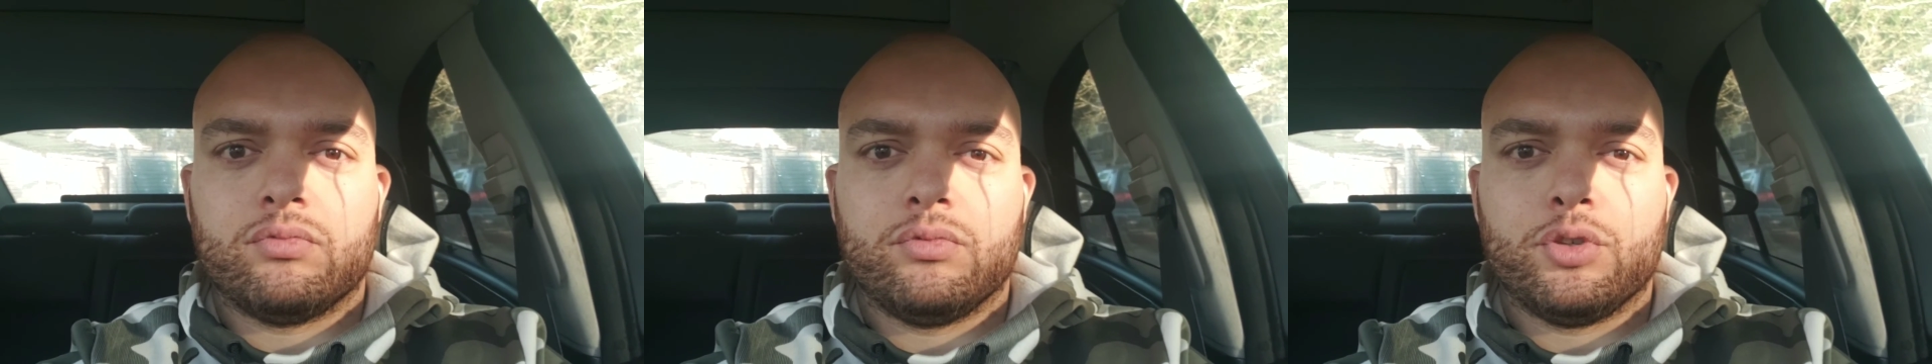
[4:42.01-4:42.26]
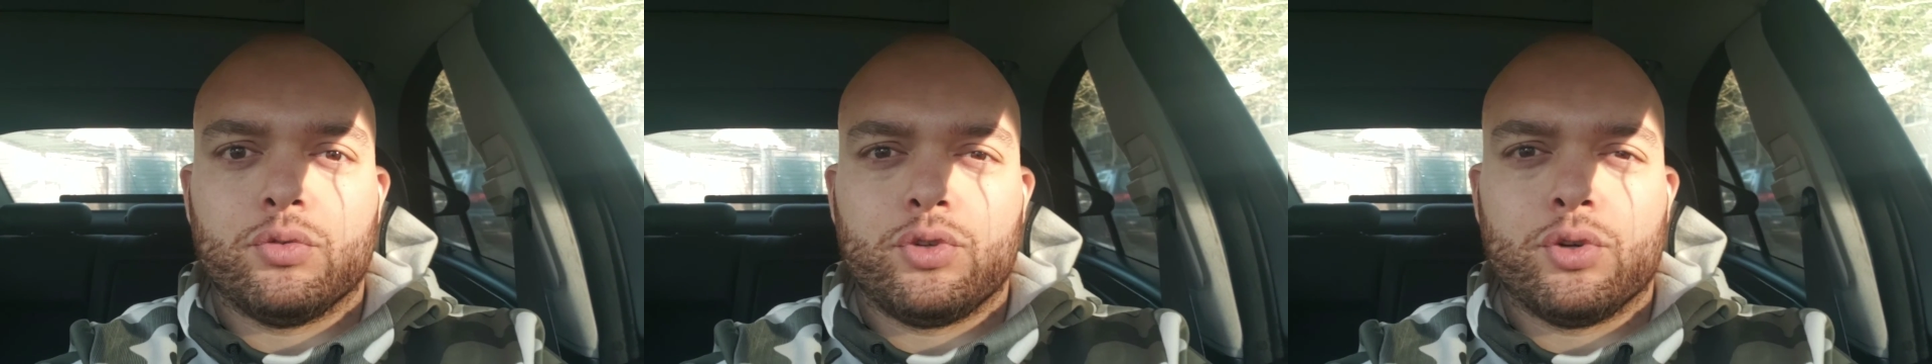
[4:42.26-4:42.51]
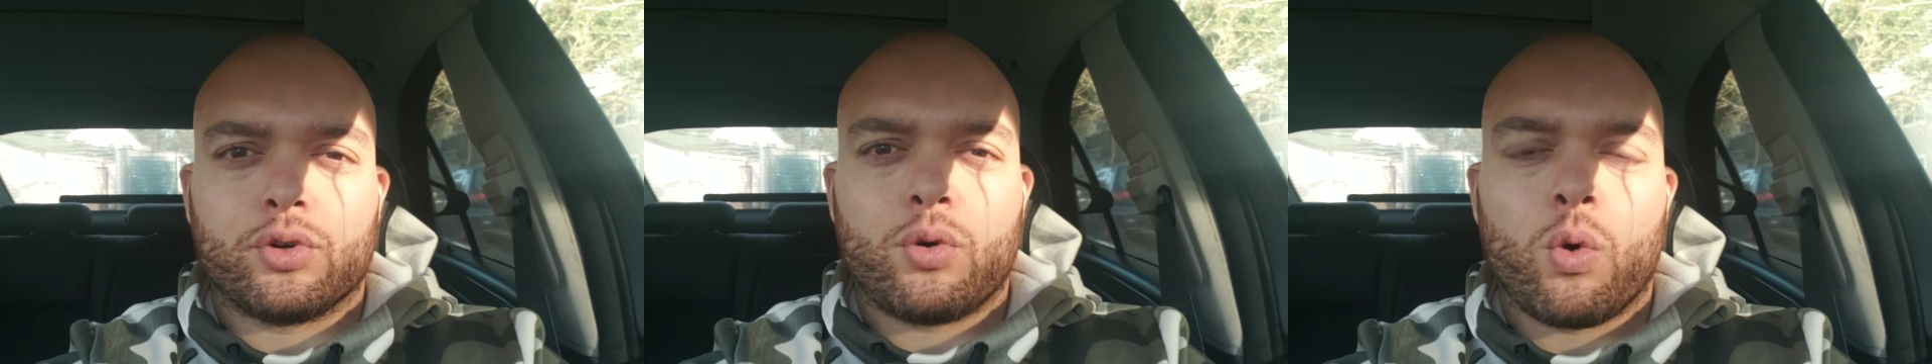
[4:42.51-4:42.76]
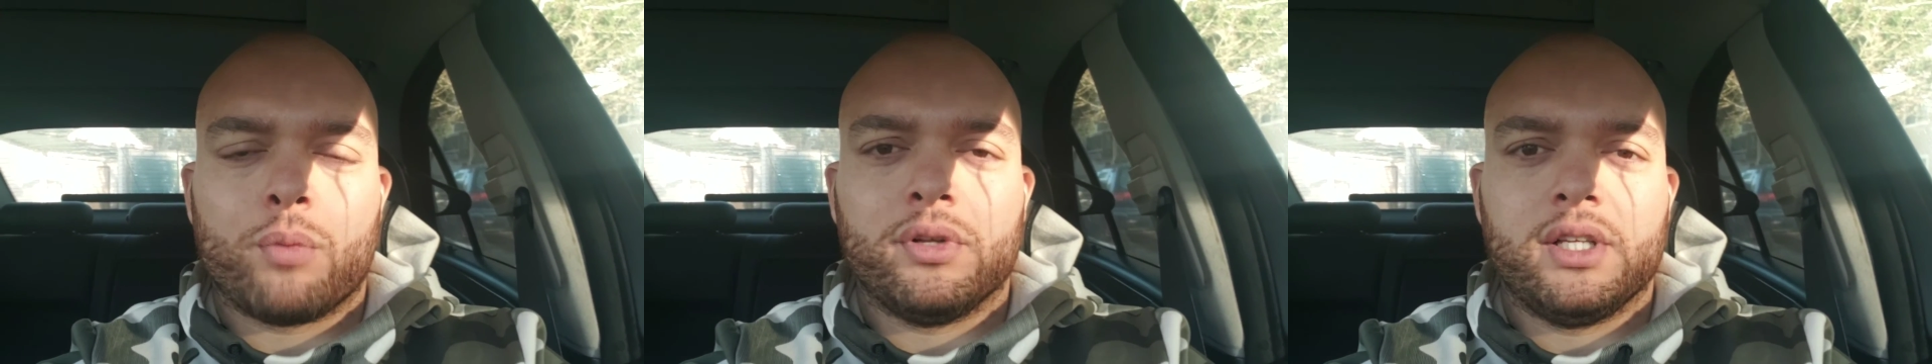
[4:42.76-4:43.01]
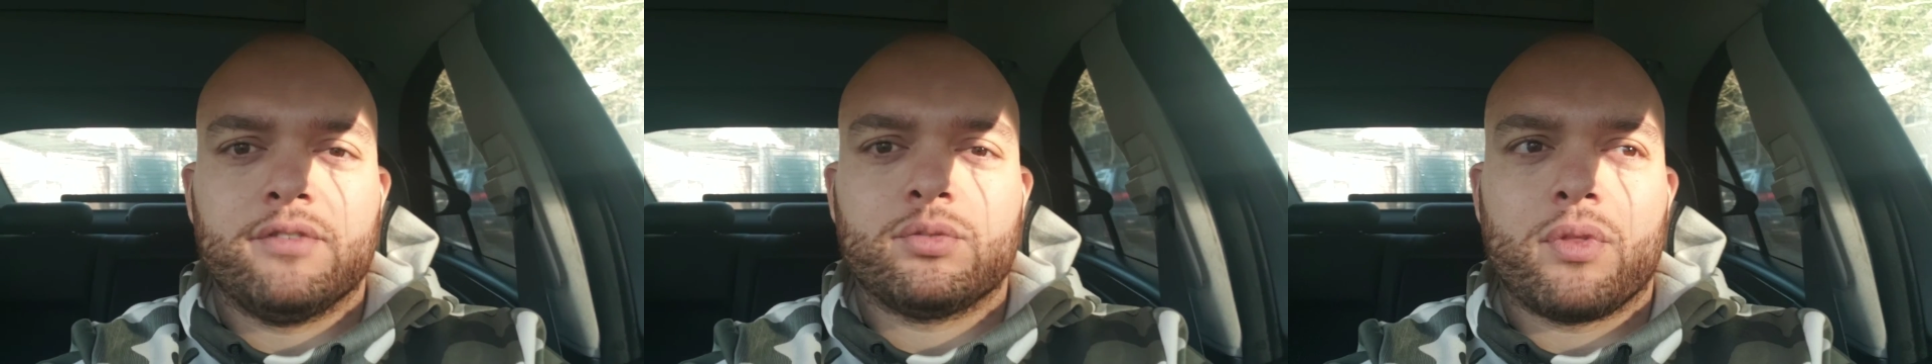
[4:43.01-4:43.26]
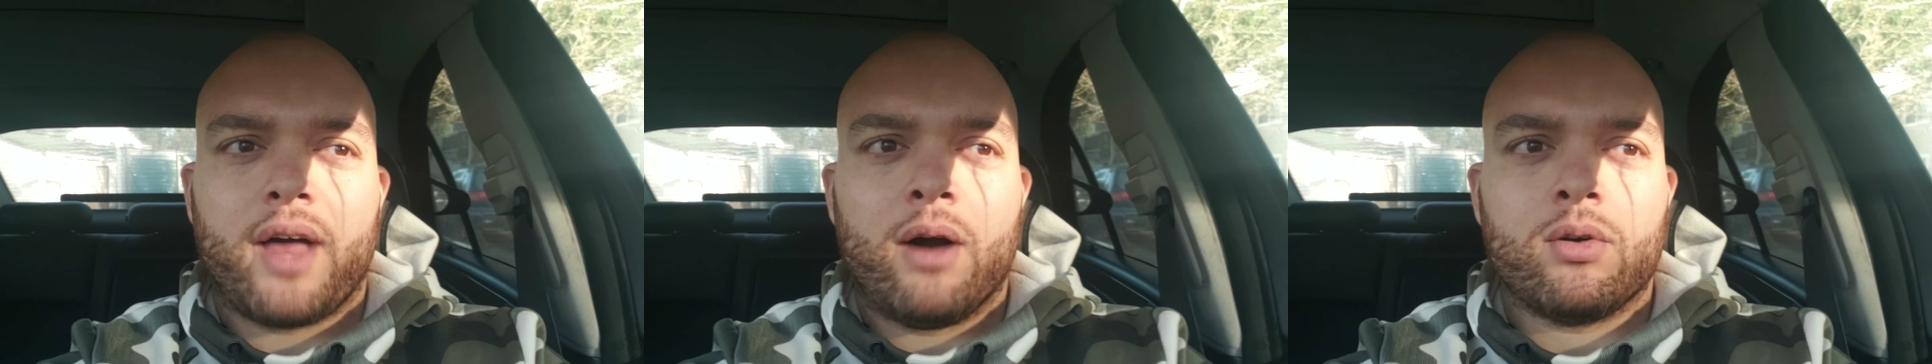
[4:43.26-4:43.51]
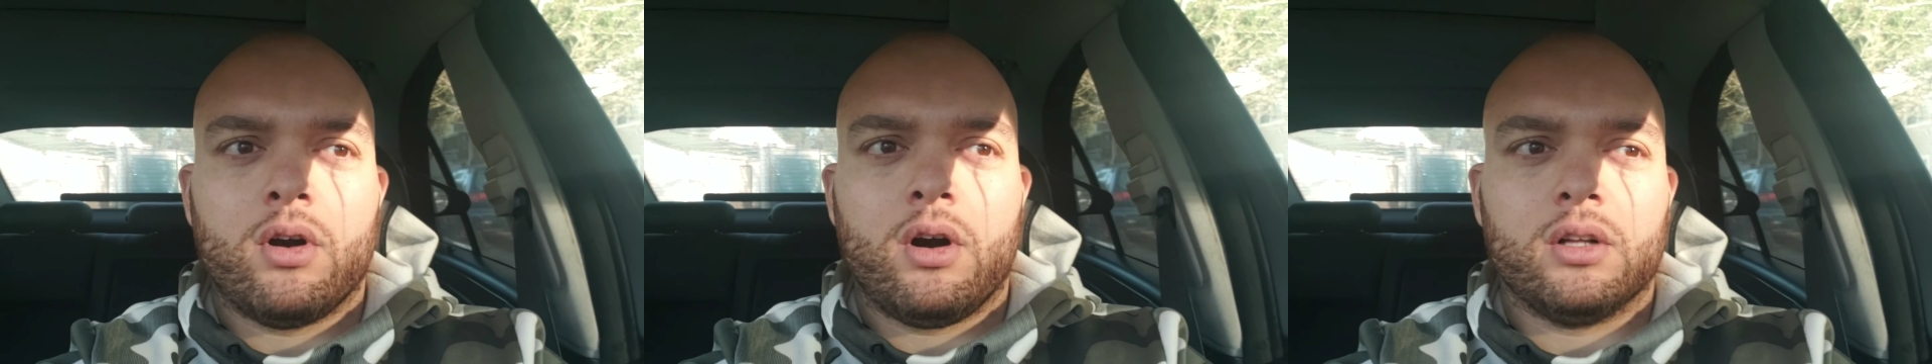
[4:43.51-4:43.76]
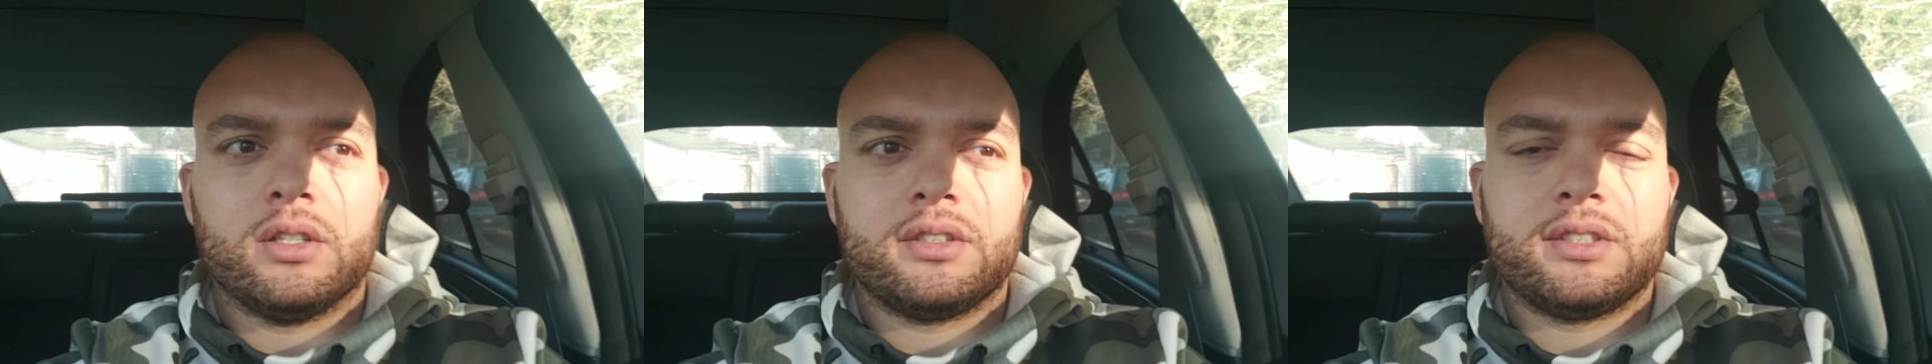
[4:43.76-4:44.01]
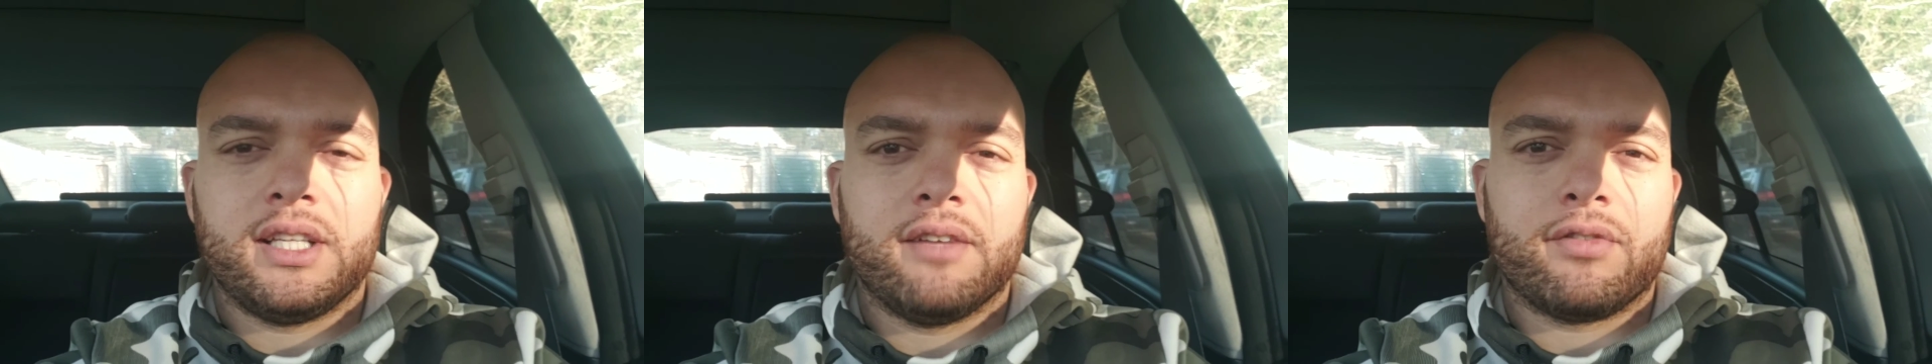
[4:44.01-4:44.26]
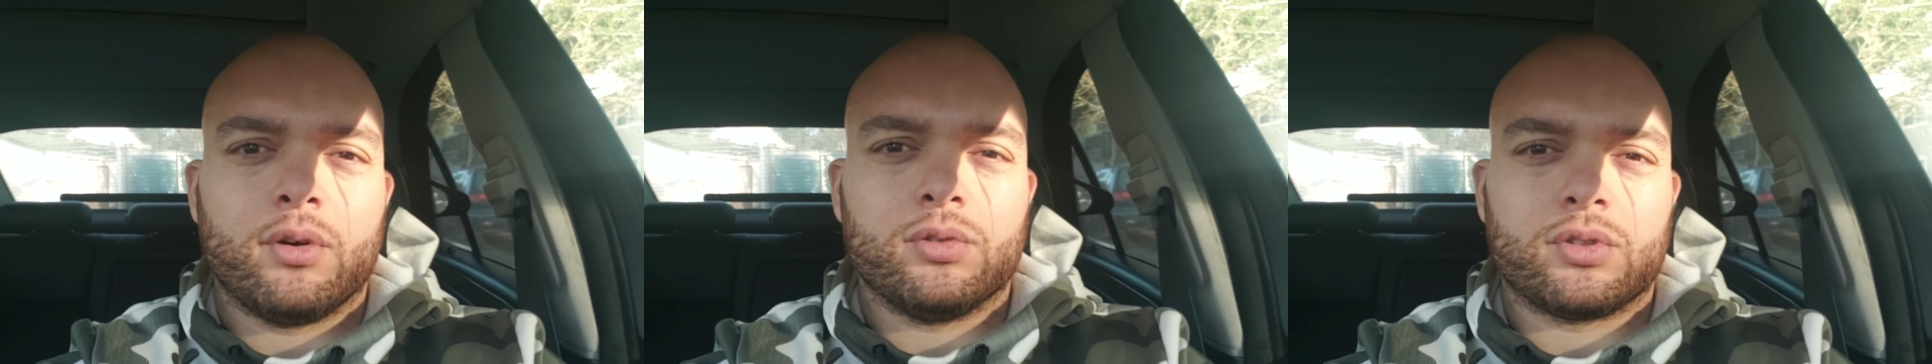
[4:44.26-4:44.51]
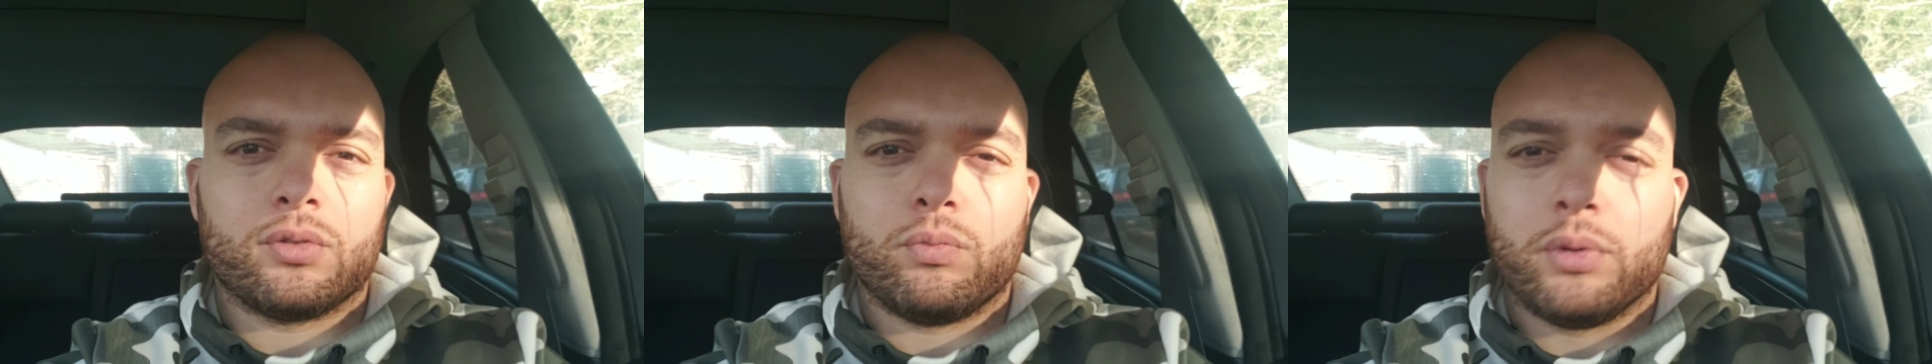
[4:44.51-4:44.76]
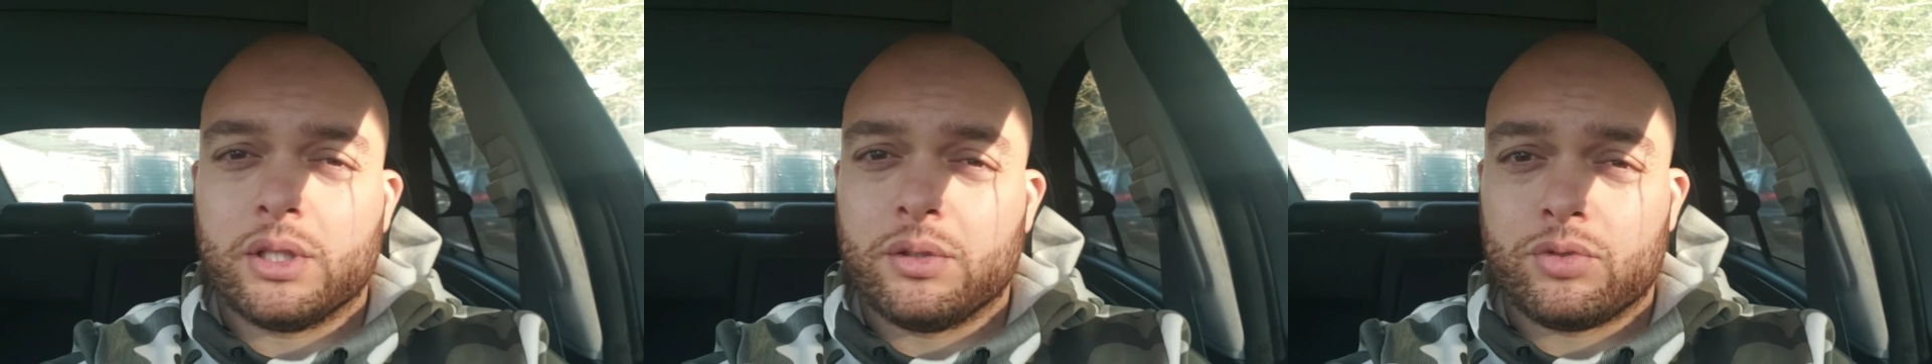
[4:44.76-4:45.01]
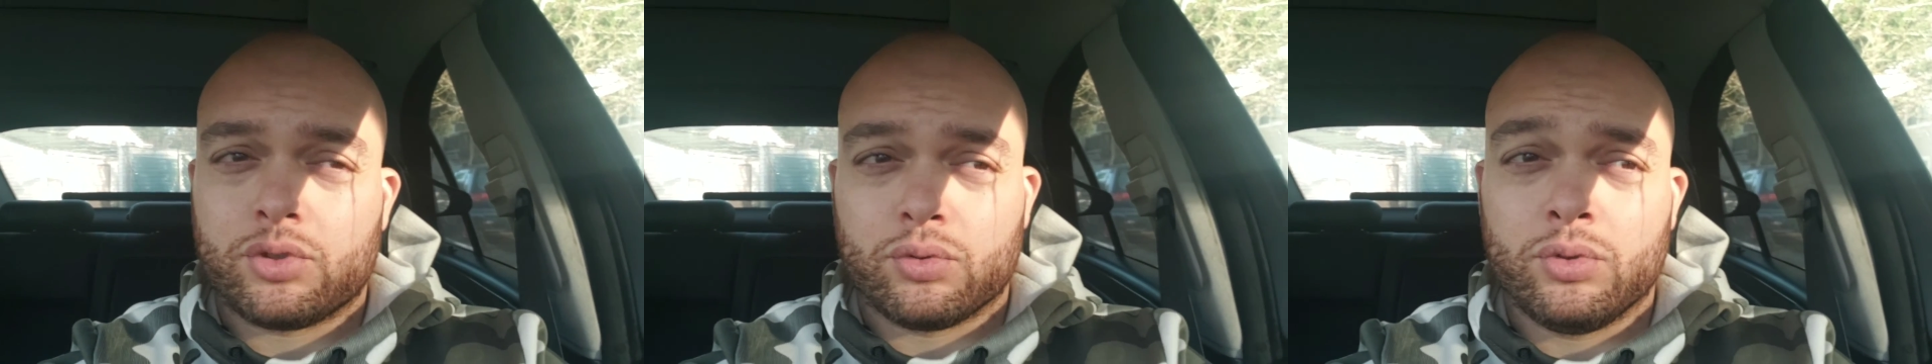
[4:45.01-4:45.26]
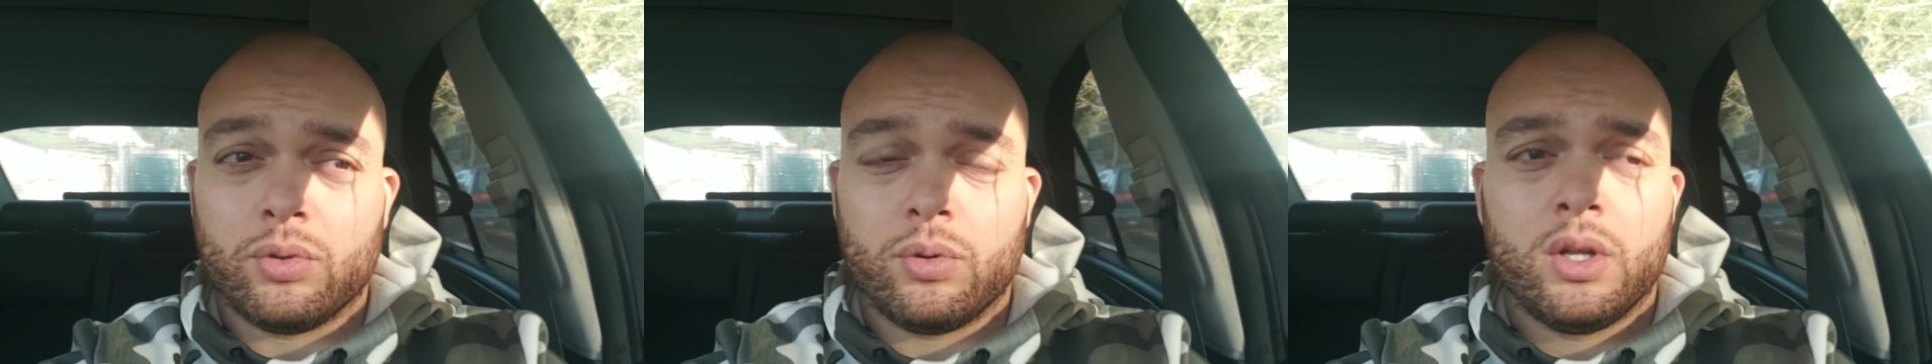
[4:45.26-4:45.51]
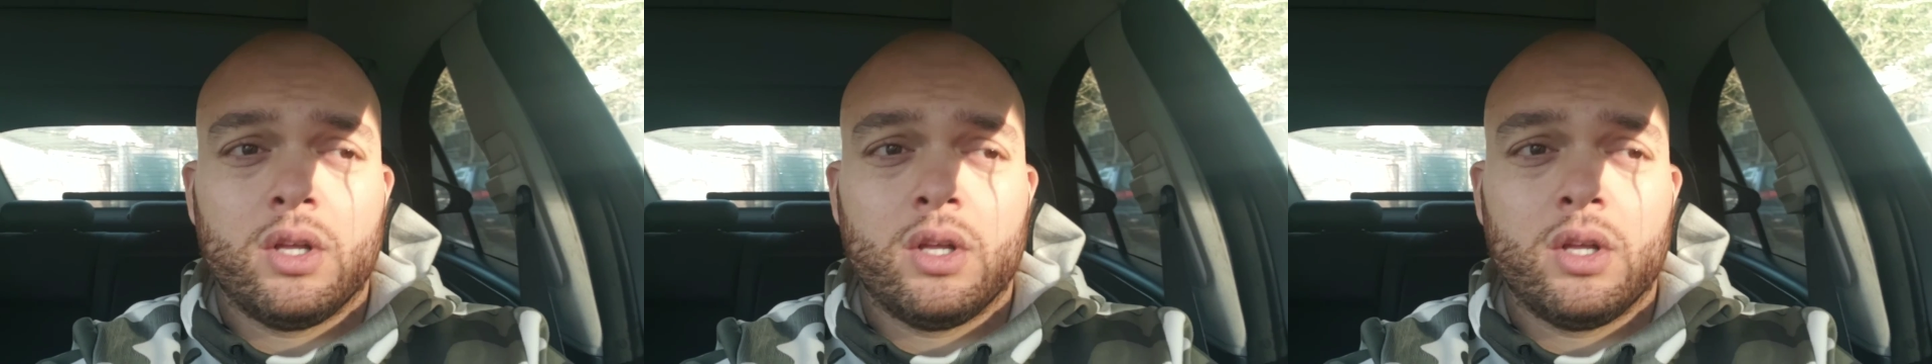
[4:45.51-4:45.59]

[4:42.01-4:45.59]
your core beliefs with alcohol and see if those are true.